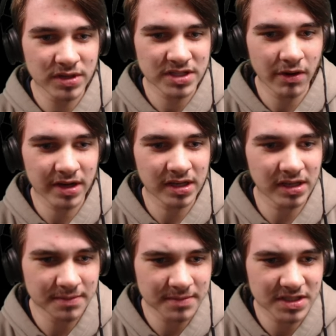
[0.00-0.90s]
saw a
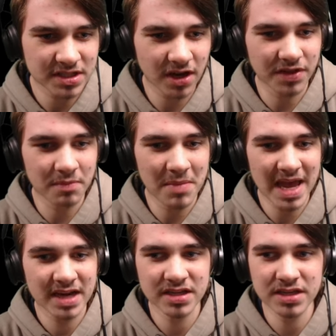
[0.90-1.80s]
glimpse of the
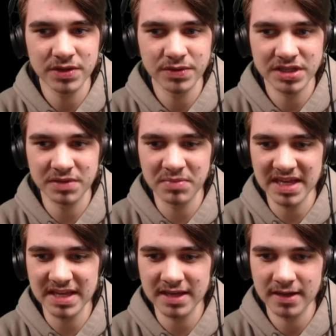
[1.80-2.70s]
man he used to be.